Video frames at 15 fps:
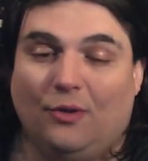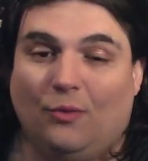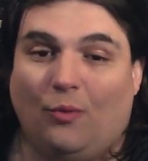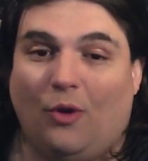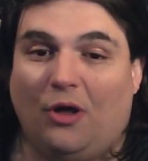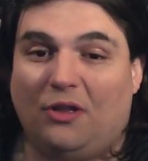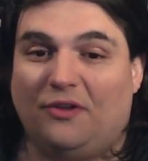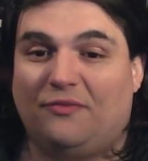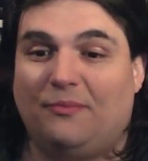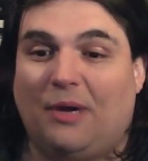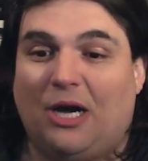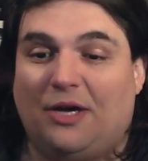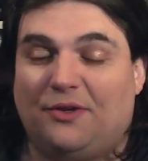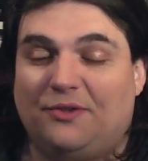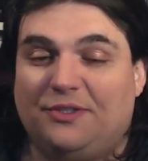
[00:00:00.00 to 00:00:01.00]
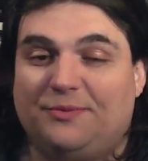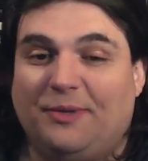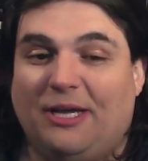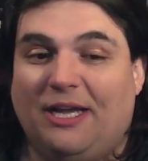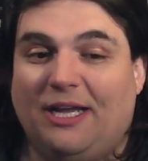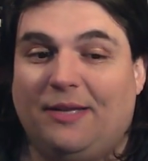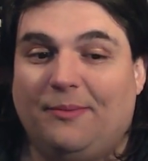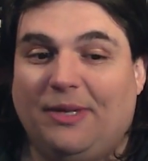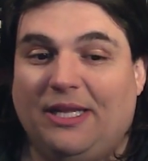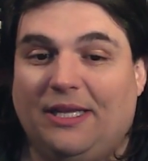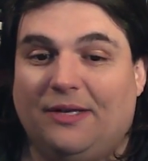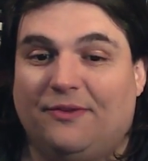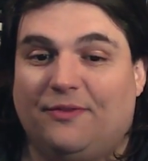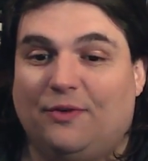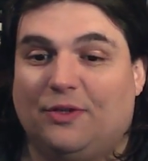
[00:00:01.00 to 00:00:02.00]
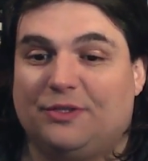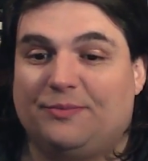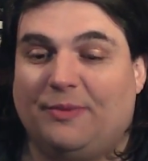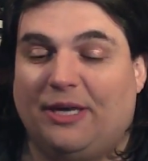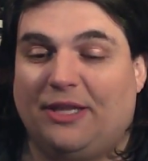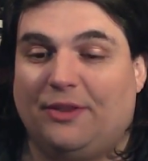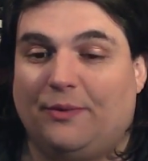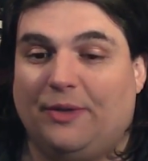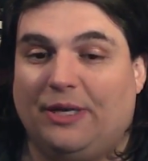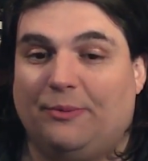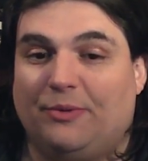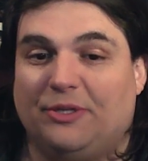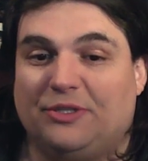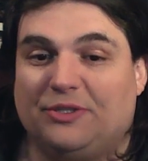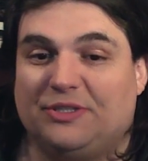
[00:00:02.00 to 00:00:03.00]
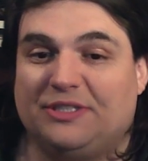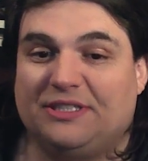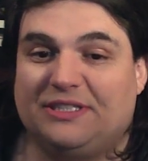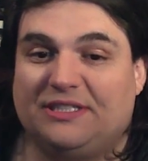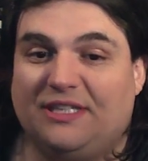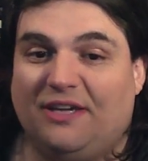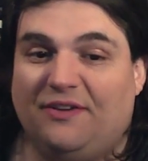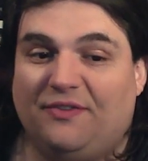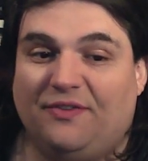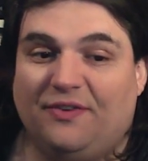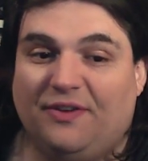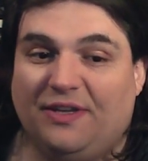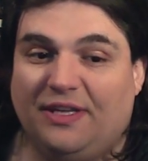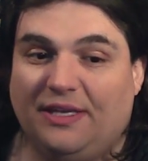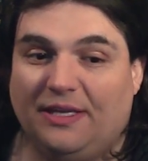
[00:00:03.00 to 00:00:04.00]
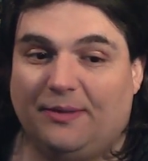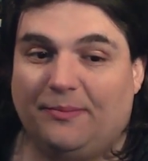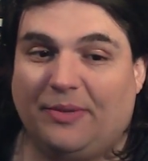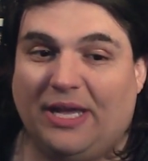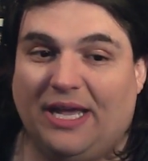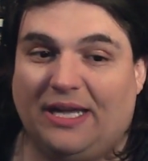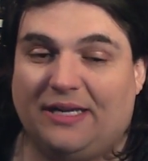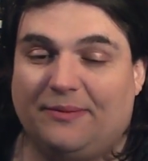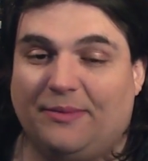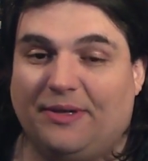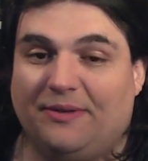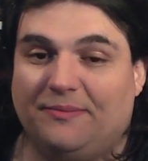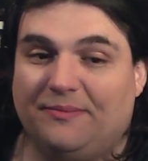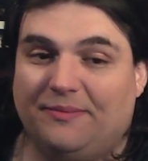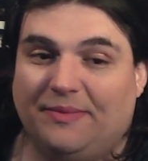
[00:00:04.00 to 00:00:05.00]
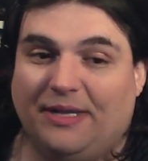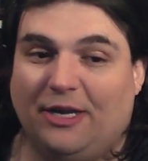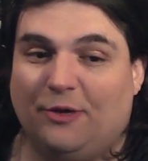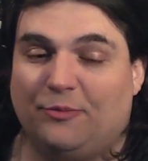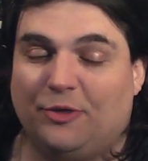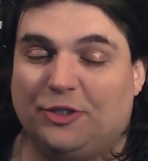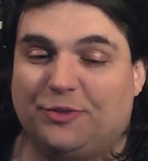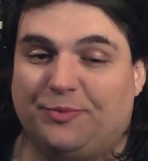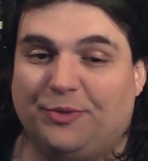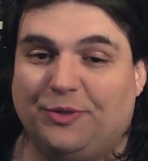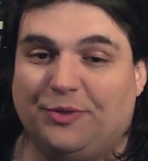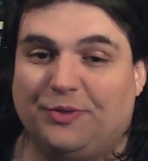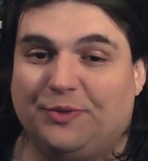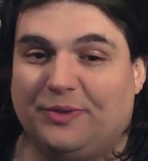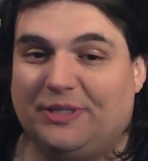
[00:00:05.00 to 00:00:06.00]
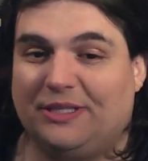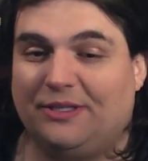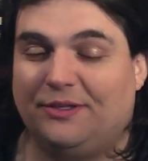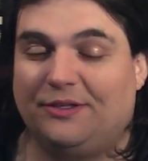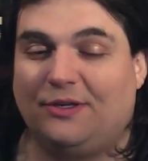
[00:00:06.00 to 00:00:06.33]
wall of models behind me, and of course my 3D printers and stuff in back, my airbrush booth with